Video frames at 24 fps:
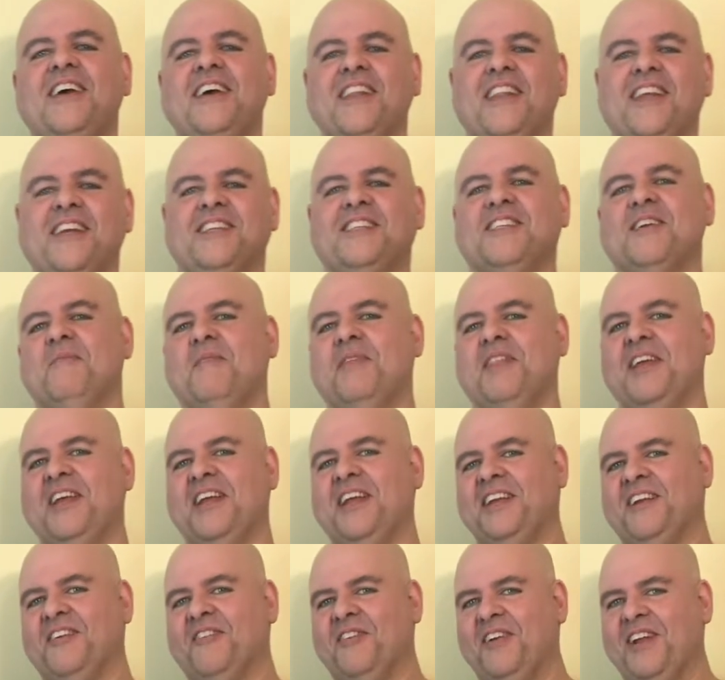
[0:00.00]
Like some of the
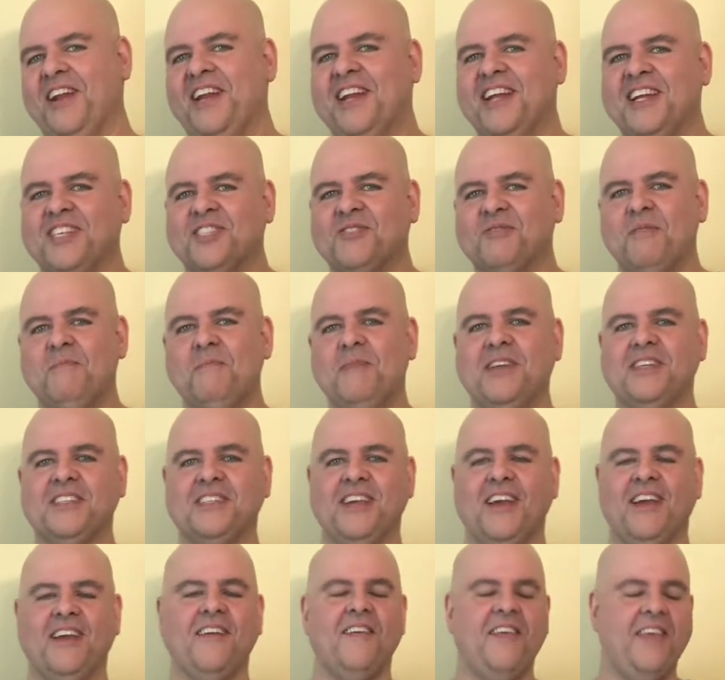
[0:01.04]
ingredients were
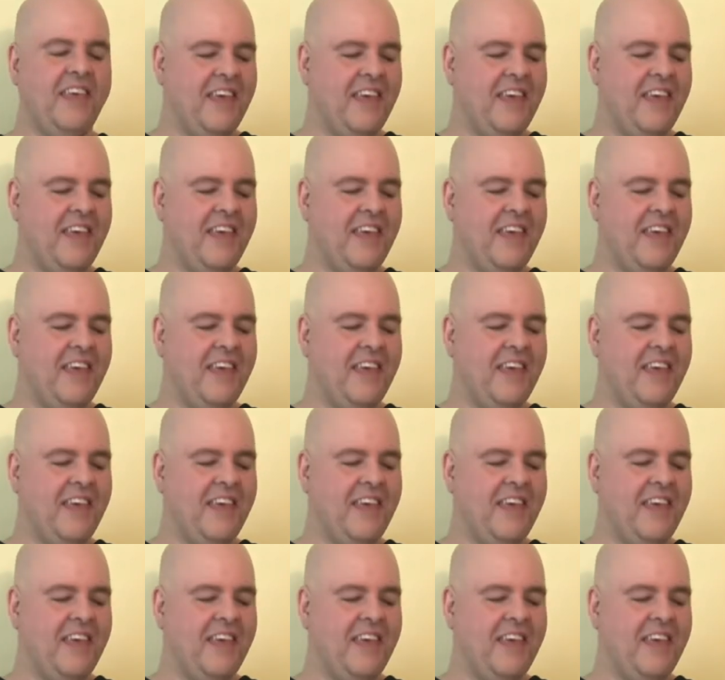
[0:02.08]
missing.